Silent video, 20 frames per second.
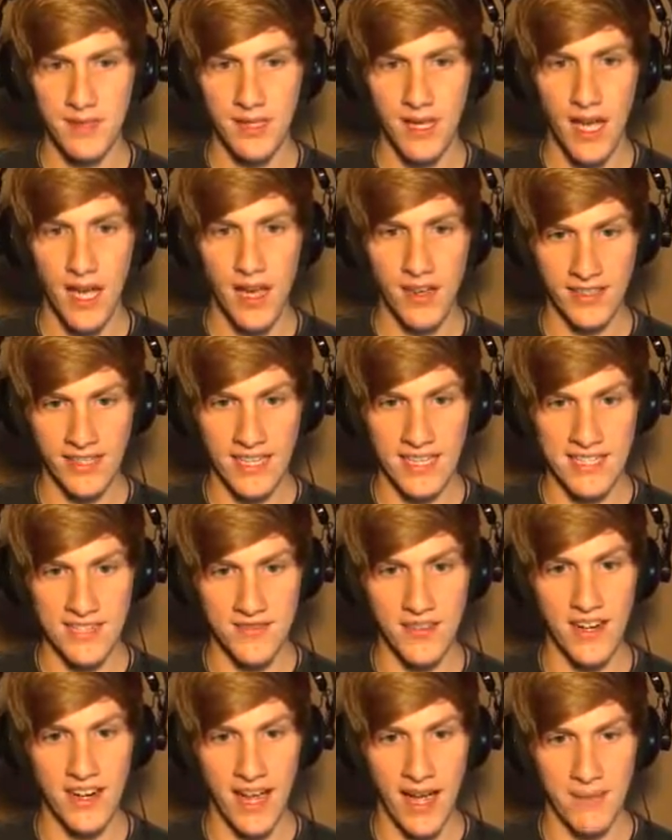Park? Oh, yes,
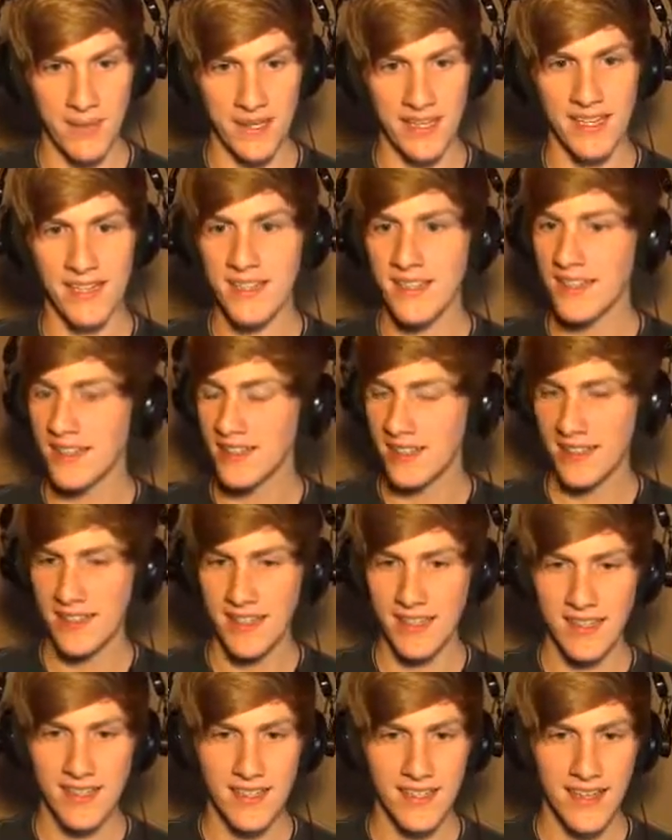very happy.
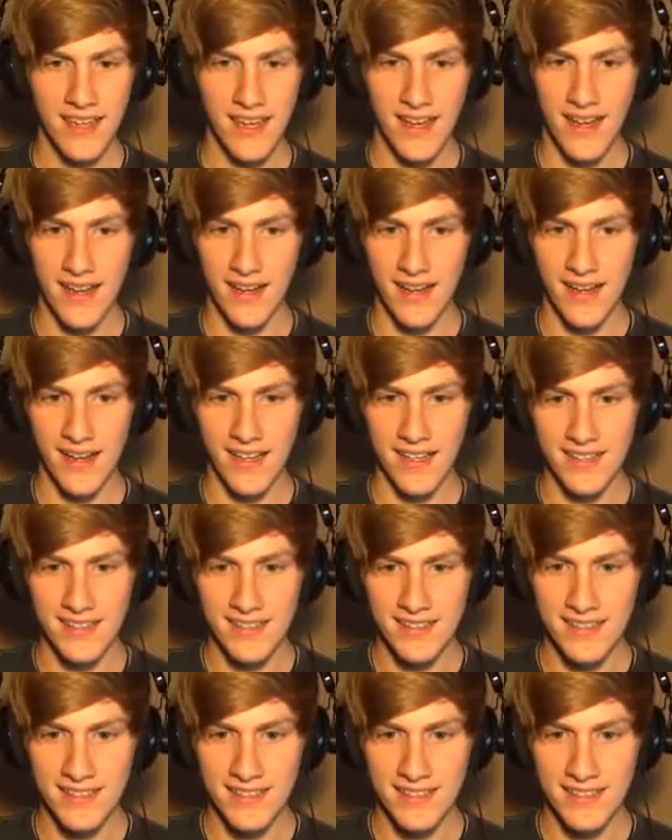Steve?